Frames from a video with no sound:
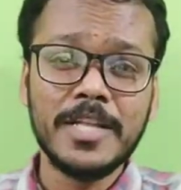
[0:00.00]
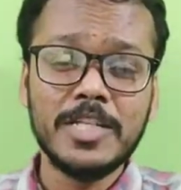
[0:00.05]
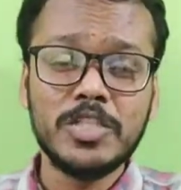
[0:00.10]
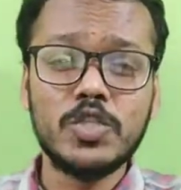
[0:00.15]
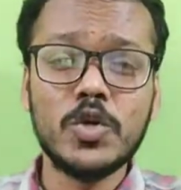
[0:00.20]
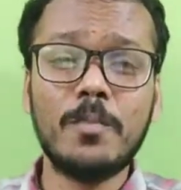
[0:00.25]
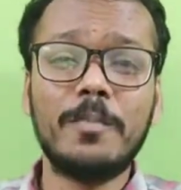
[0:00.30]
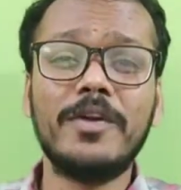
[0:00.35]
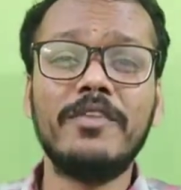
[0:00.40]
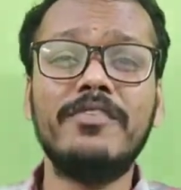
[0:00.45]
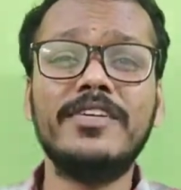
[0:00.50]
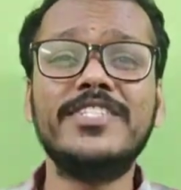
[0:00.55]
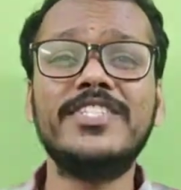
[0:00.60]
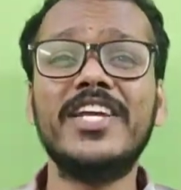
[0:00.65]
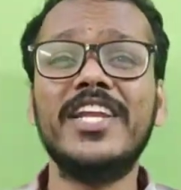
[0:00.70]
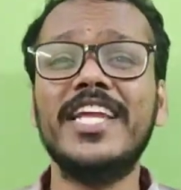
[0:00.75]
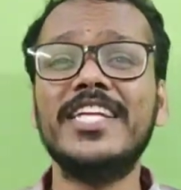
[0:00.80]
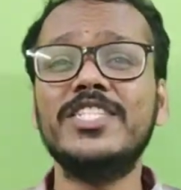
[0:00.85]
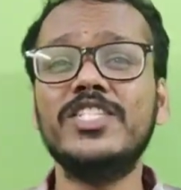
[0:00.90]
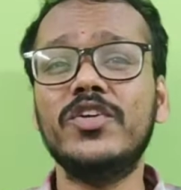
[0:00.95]

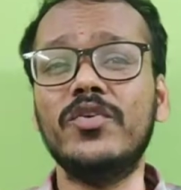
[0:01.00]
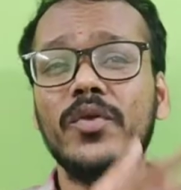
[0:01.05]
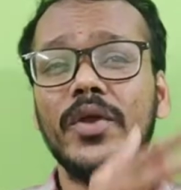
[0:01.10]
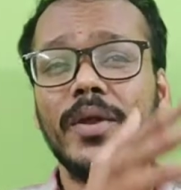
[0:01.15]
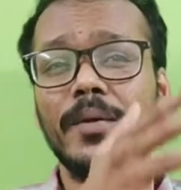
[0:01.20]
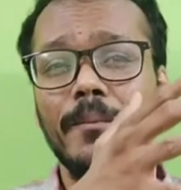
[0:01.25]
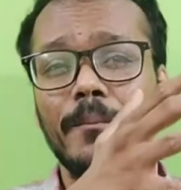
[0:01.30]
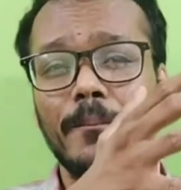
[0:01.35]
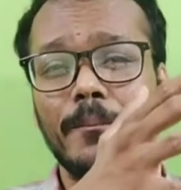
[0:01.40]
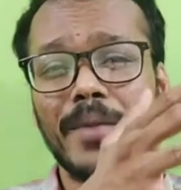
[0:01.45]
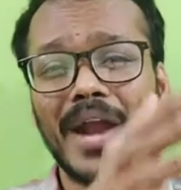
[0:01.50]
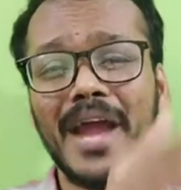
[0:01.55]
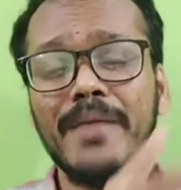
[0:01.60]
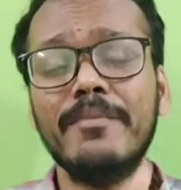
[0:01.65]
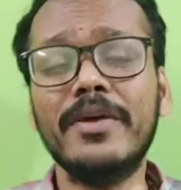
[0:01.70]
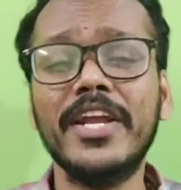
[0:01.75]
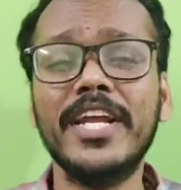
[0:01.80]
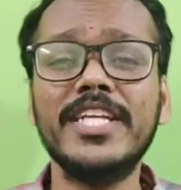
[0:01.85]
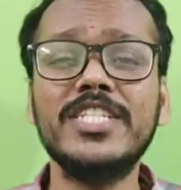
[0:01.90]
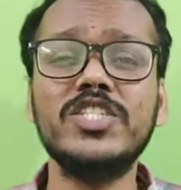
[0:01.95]
superficial injury,
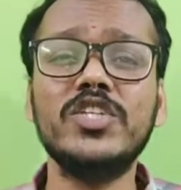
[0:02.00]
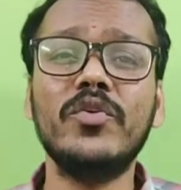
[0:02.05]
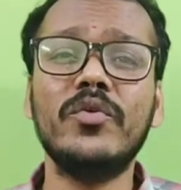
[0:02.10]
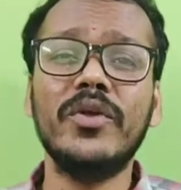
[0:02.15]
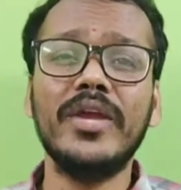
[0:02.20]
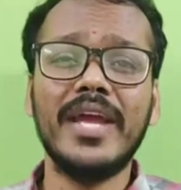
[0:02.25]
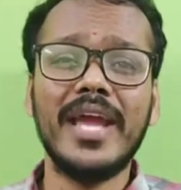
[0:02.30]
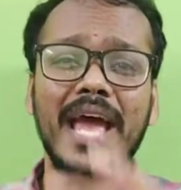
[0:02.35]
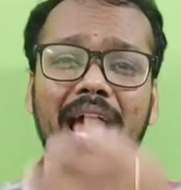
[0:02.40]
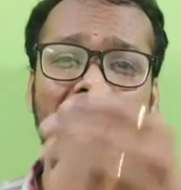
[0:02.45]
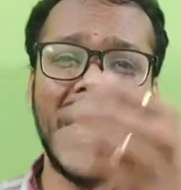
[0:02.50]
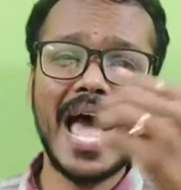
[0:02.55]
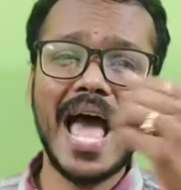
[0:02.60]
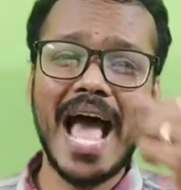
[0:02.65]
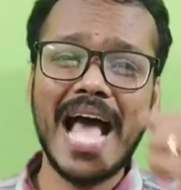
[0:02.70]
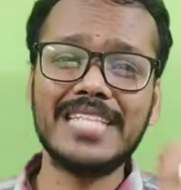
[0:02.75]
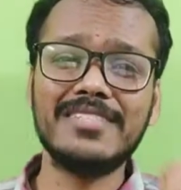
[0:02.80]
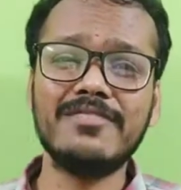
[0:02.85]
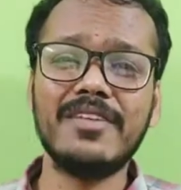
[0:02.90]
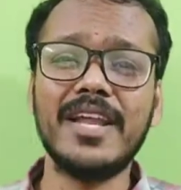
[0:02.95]
primary injury,
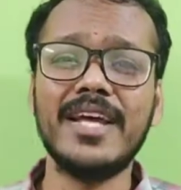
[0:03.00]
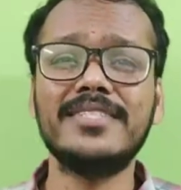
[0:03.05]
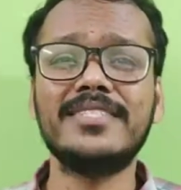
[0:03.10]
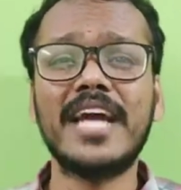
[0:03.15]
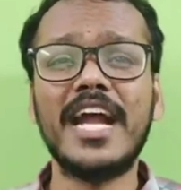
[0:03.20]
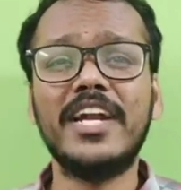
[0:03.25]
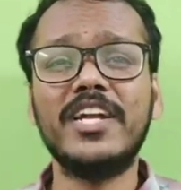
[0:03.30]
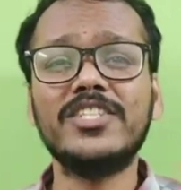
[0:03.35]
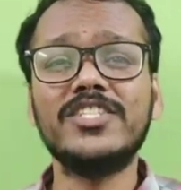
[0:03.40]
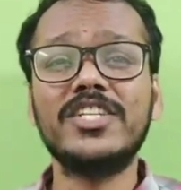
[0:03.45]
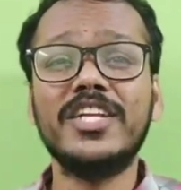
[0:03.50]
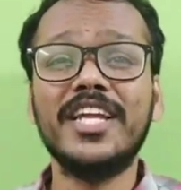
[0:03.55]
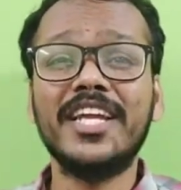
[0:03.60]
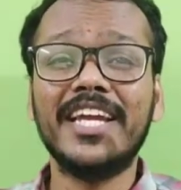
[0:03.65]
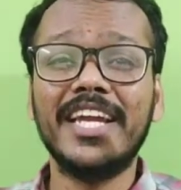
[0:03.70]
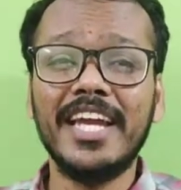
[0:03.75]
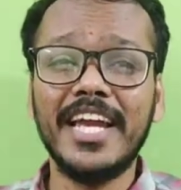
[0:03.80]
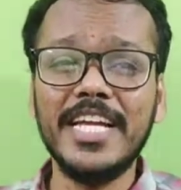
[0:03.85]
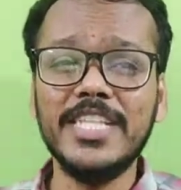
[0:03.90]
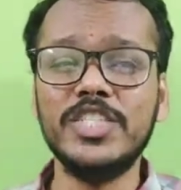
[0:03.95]
as well as
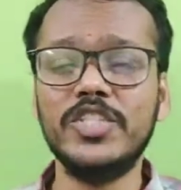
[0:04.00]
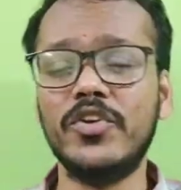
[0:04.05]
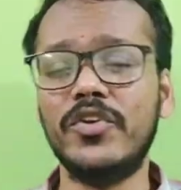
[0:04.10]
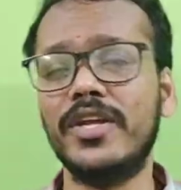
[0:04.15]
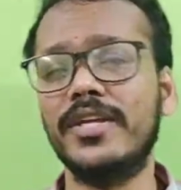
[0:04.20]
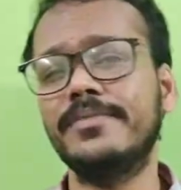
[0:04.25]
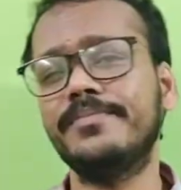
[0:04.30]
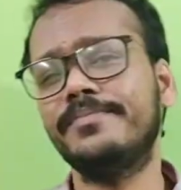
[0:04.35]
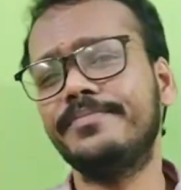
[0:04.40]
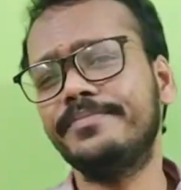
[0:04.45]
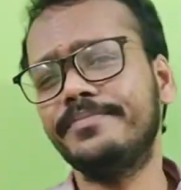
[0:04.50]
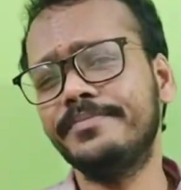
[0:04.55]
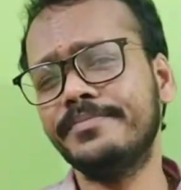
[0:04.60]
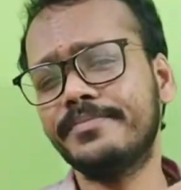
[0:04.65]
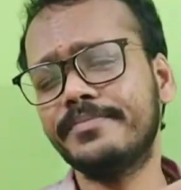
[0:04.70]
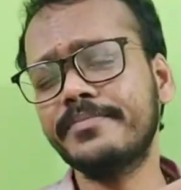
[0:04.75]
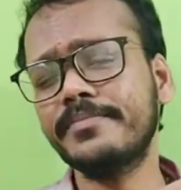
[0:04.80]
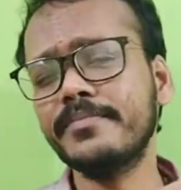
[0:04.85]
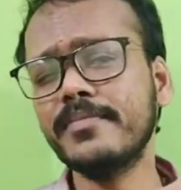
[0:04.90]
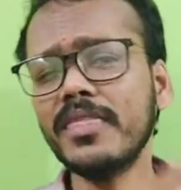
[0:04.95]
hydrogenic injury.
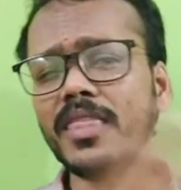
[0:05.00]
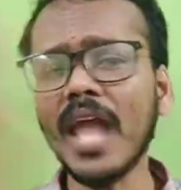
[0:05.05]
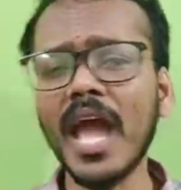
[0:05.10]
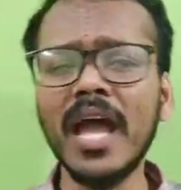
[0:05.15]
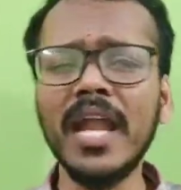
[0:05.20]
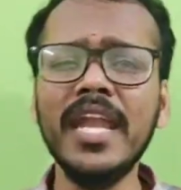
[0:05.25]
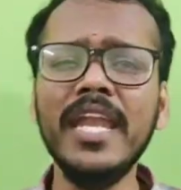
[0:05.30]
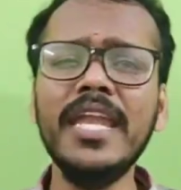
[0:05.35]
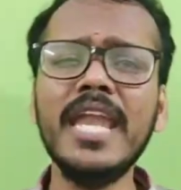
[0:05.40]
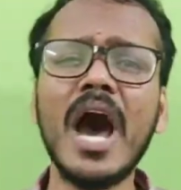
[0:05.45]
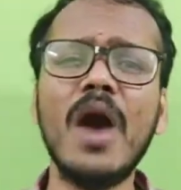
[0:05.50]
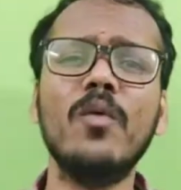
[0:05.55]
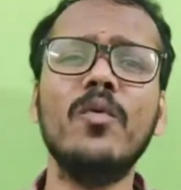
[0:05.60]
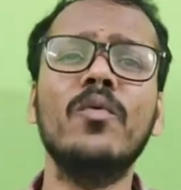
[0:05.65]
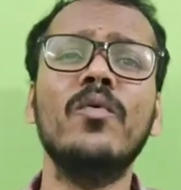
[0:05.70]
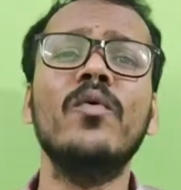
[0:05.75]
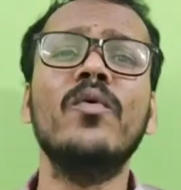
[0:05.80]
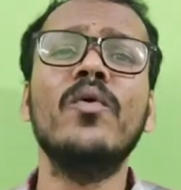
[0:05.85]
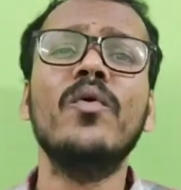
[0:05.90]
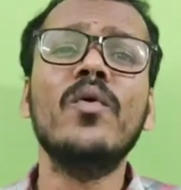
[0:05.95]

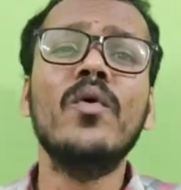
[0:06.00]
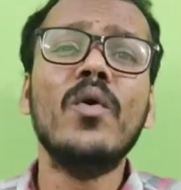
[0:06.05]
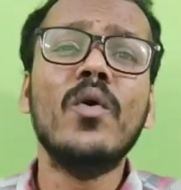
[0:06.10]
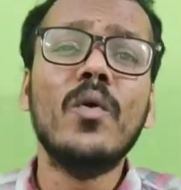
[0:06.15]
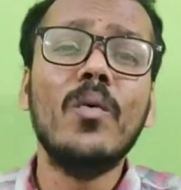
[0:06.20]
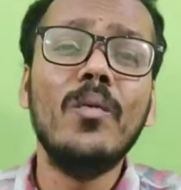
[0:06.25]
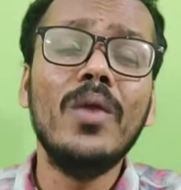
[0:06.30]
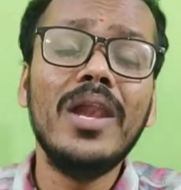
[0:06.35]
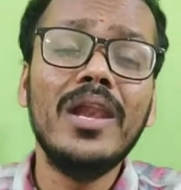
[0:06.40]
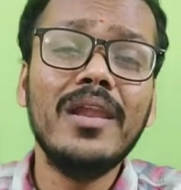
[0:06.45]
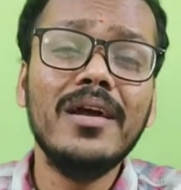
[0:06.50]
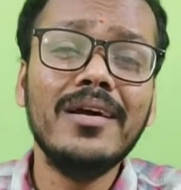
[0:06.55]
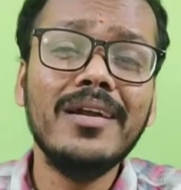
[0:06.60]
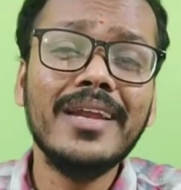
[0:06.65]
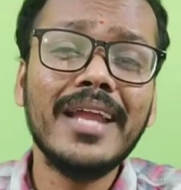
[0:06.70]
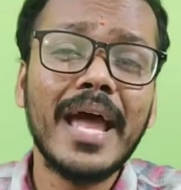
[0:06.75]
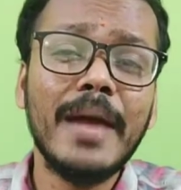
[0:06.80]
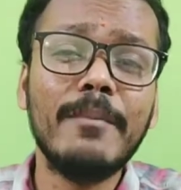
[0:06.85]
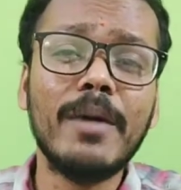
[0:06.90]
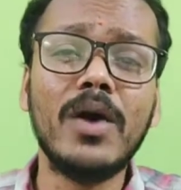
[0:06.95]
Now we'll
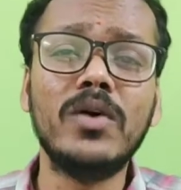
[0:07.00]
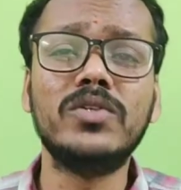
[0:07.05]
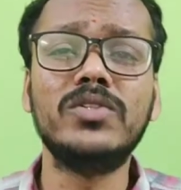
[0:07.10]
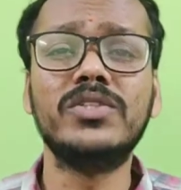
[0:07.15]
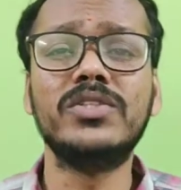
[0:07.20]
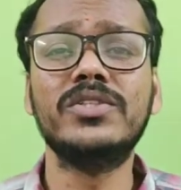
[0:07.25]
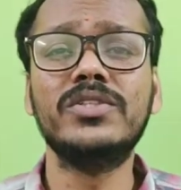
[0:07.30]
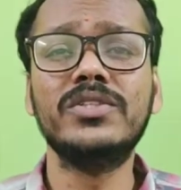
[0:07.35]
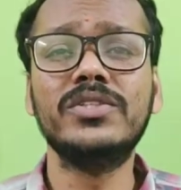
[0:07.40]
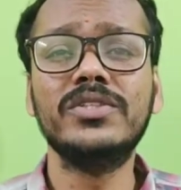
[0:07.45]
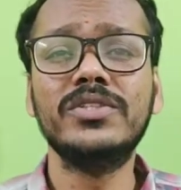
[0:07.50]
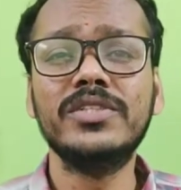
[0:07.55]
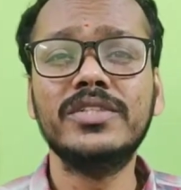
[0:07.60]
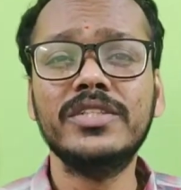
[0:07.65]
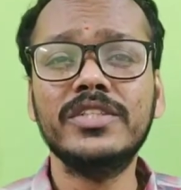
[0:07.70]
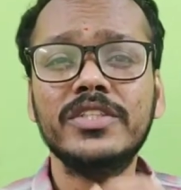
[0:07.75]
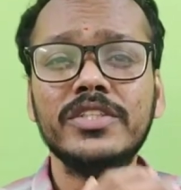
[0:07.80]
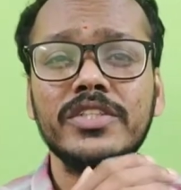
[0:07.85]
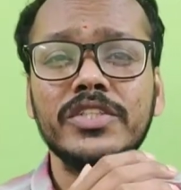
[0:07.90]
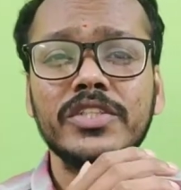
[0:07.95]
learn about
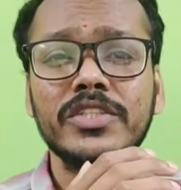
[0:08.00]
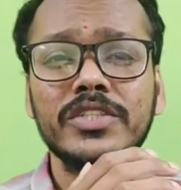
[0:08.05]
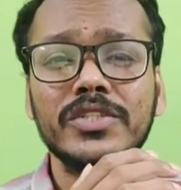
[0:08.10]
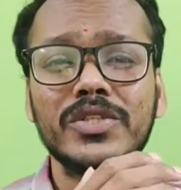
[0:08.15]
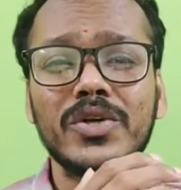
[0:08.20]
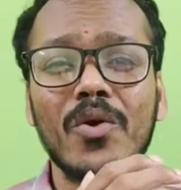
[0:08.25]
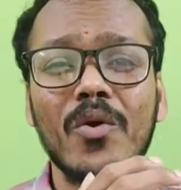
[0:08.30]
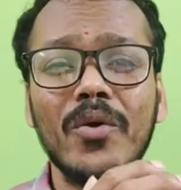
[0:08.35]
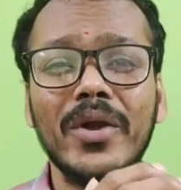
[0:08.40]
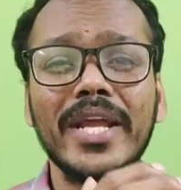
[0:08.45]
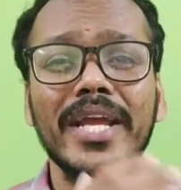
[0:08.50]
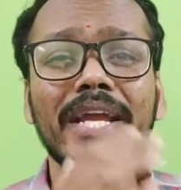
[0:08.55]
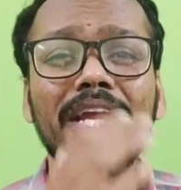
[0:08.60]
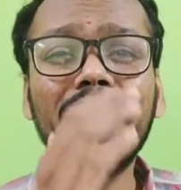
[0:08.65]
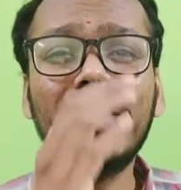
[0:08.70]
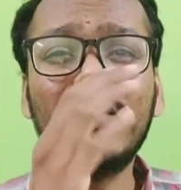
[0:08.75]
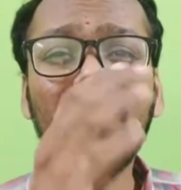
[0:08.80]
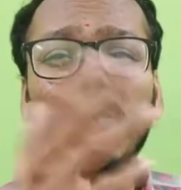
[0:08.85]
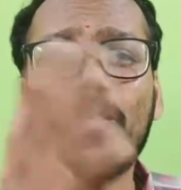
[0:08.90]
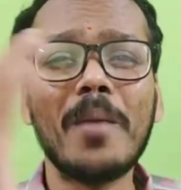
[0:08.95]

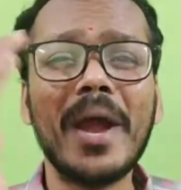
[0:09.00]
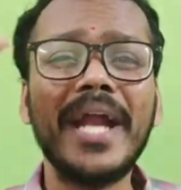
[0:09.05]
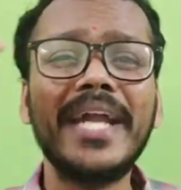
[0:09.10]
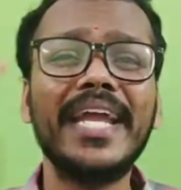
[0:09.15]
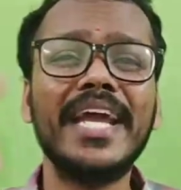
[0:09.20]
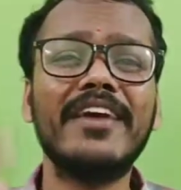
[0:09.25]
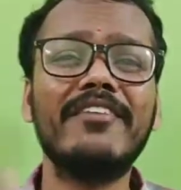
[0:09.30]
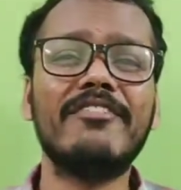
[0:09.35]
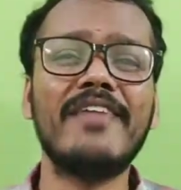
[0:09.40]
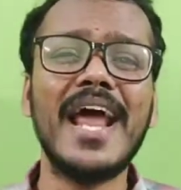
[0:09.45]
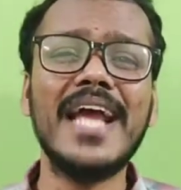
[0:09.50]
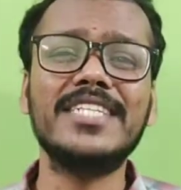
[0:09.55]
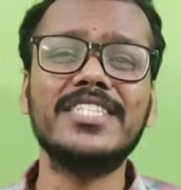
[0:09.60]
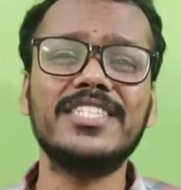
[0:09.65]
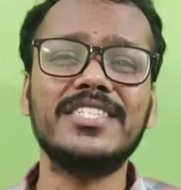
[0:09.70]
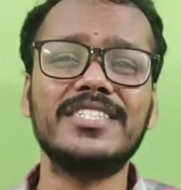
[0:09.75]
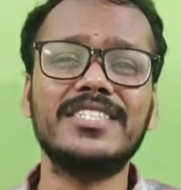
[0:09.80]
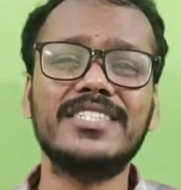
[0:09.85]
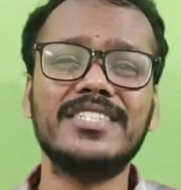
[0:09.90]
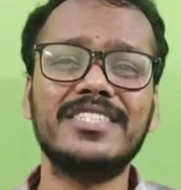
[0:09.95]
coding traumatic
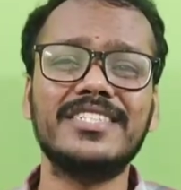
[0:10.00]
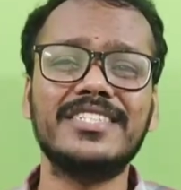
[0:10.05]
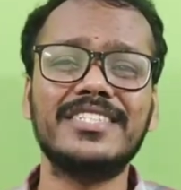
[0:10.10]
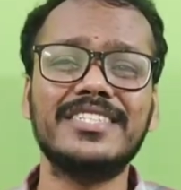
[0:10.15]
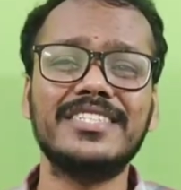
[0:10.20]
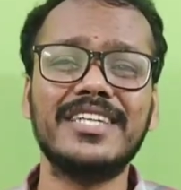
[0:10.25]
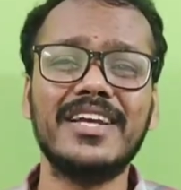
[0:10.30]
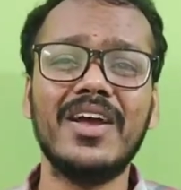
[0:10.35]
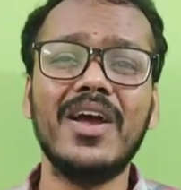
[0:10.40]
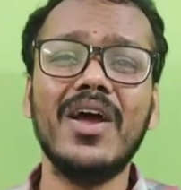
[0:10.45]
fractures.